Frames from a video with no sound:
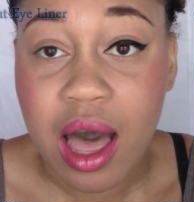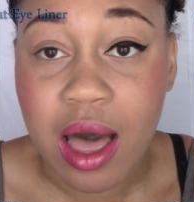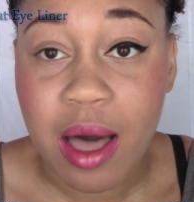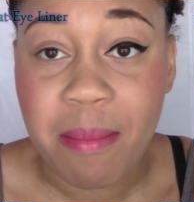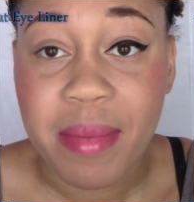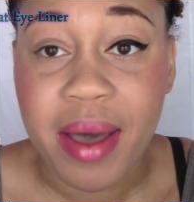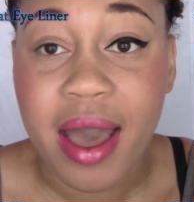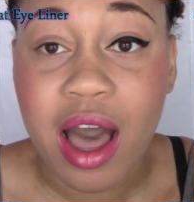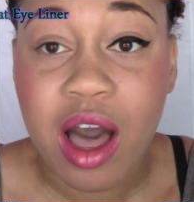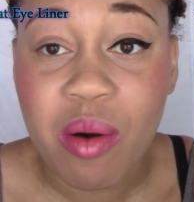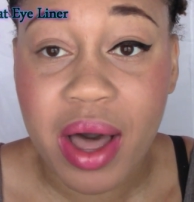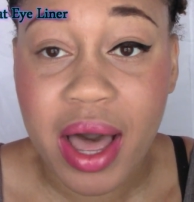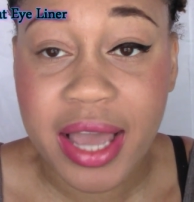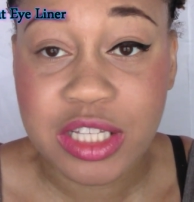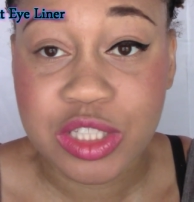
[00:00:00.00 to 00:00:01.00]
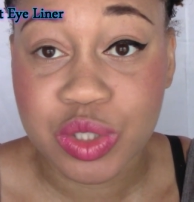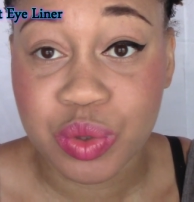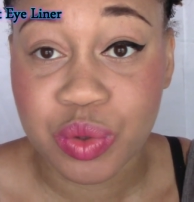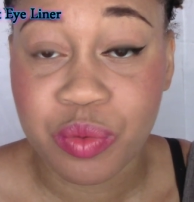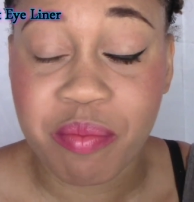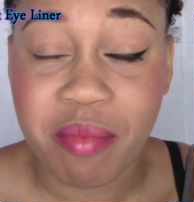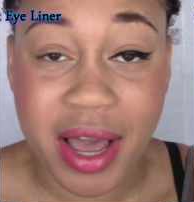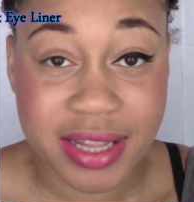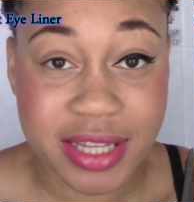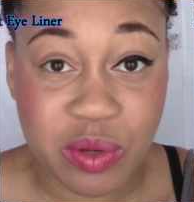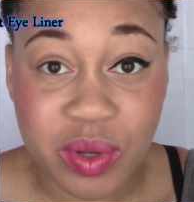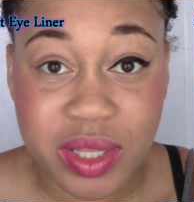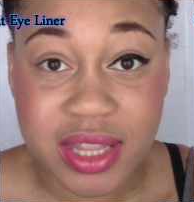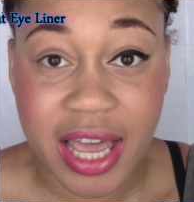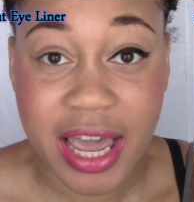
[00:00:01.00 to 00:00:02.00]
um, how I do my
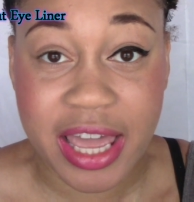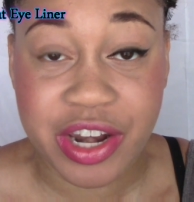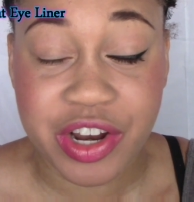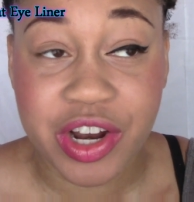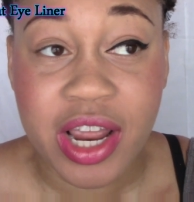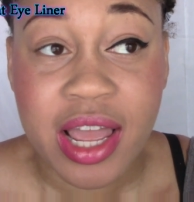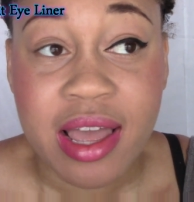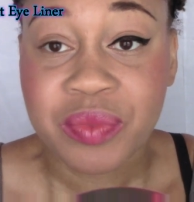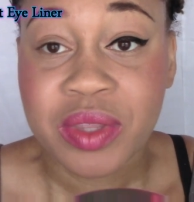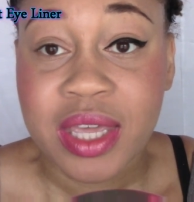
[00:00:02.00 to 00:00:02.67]
liquid liner.